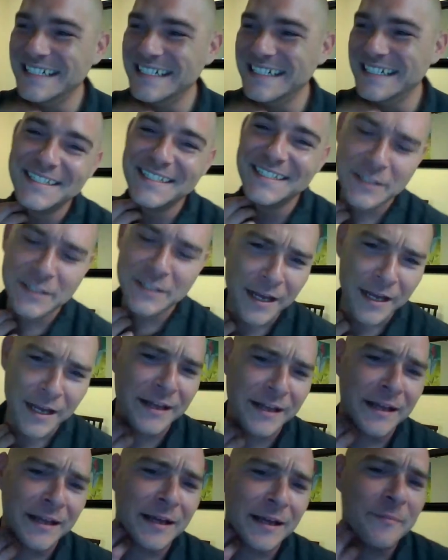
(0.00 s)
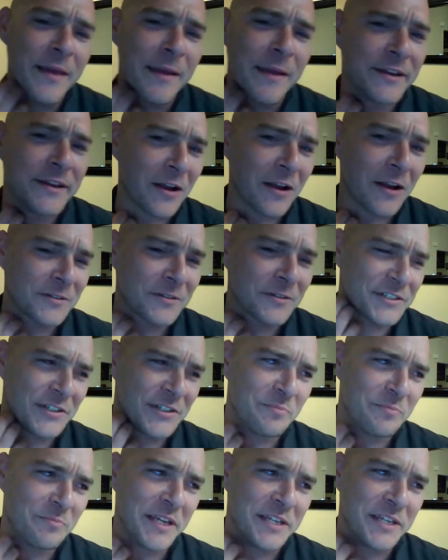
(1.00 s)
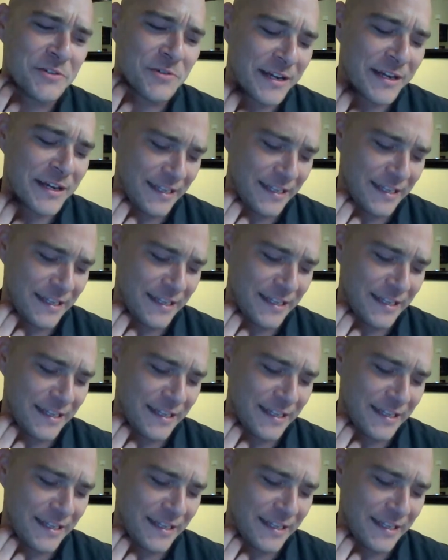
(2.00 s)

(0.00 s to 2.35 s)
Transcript: Maybe Donald shouldn't be drinking.